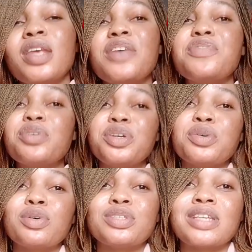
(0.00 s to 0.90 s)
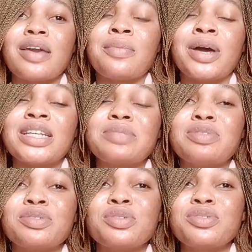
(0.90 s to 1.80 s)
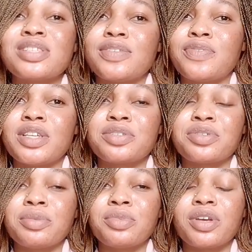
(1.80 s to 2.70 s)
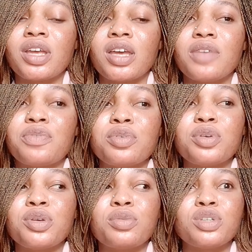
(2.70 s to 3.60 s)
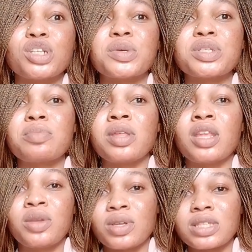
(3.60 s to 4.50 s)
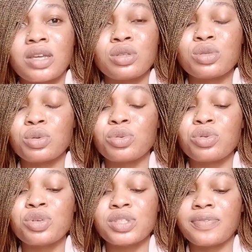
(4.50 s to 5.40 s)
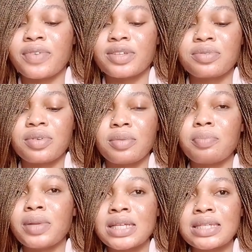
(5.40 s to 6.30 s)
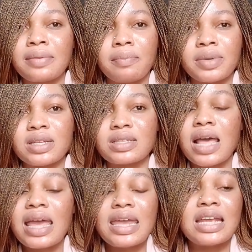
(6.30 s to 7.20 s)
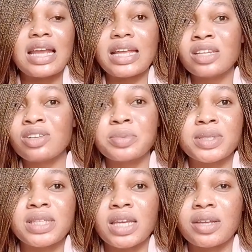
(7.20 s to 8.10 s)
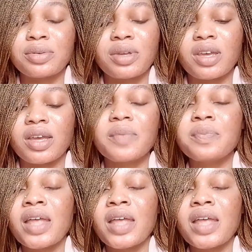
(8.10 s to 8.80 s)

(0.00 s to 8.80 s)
if you know you don't want to get white please don't use the face cream okay if you know you just want to maintain your skin tone don't use the face cream please and please it up the skin okay